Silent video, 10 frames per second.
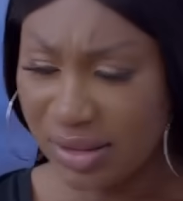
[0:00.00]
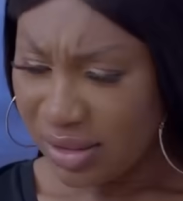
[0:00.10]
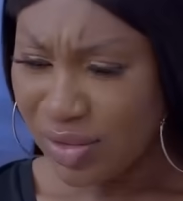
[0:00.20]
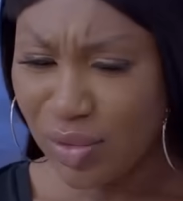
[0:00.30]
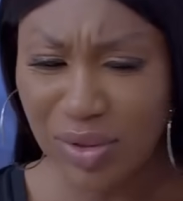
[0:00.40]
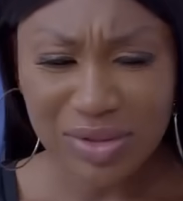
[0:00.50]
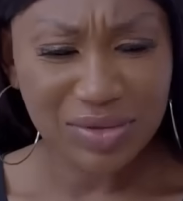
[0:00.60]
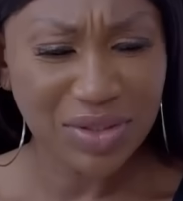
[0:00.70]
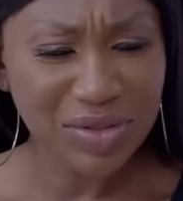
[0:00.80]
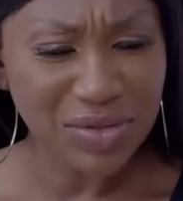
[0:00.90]
So what's
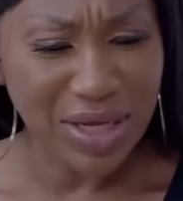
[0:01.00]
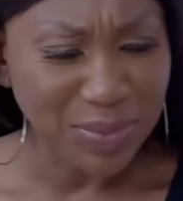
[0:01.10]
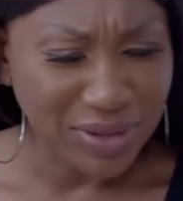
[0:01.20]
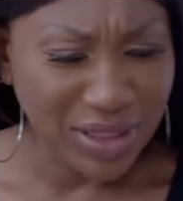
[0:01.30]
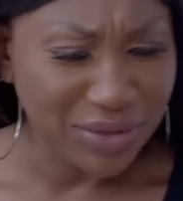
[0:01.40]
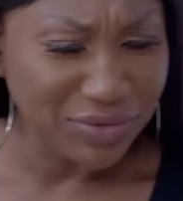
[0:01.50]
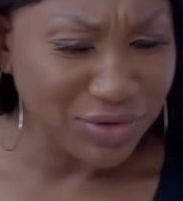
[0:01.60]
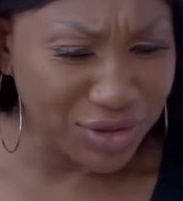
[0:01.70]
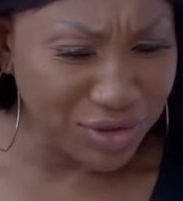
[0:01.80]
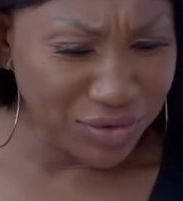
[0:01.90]
going to happen now?
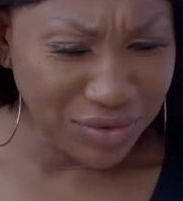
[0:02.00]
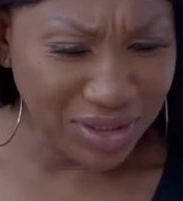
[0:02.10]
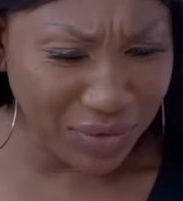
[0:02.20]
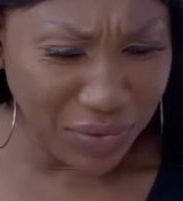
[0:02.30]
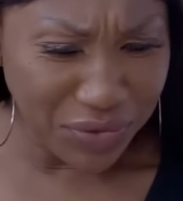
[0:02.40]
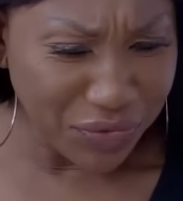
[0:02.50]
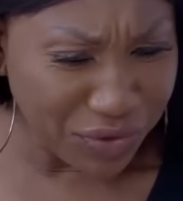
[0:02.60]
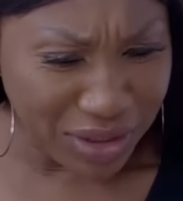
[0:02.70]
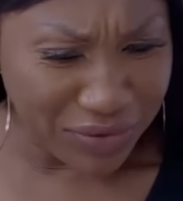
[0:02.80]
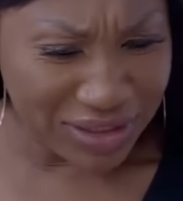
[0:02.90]
Do you think we ruined our